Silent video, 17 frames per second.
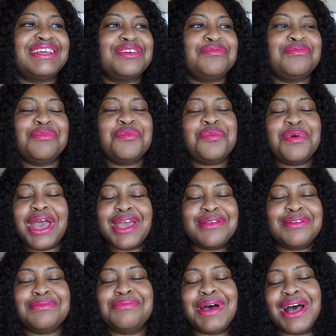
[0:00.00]

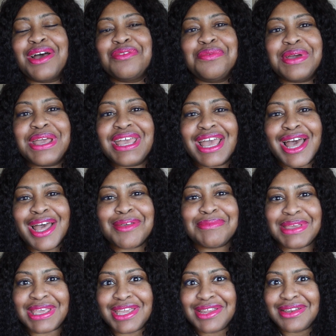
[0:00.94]
And by we,
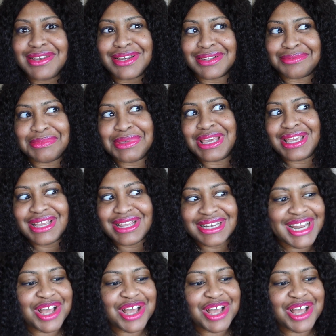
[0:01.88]
I mean me,